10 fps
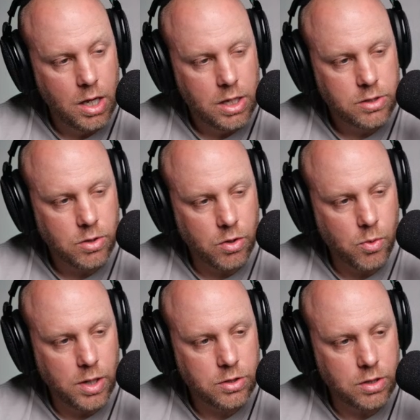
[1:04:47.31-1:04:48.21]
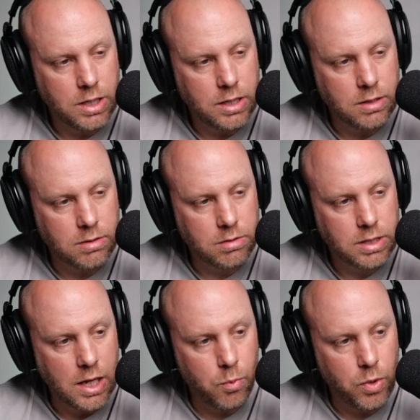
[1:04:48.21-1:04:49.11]
So the question is,
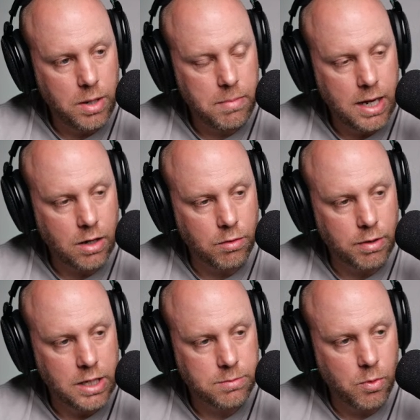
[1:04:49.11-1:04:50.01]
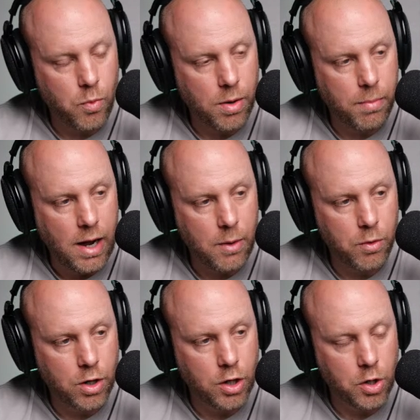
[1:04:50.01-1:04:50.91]
can we make an arrangement whereby we're
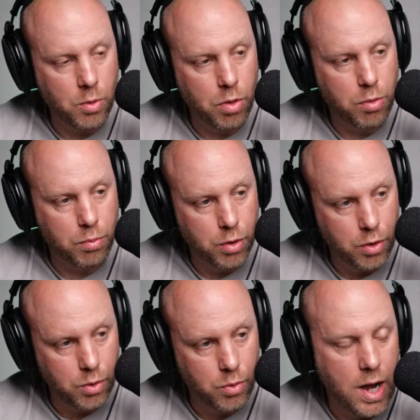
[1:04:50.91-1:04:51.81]
going to go through